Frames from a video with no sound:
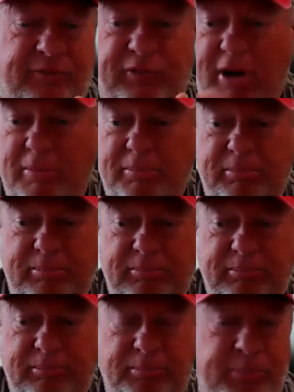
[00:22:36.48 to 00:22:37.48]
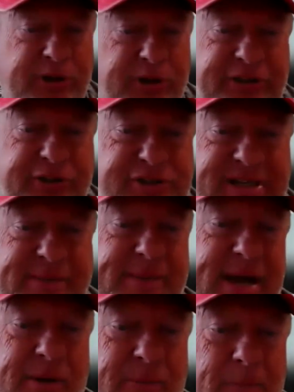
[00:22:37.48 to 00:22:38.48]
from building your team
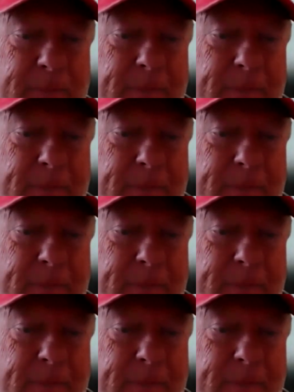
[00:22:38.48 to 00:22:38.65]
out.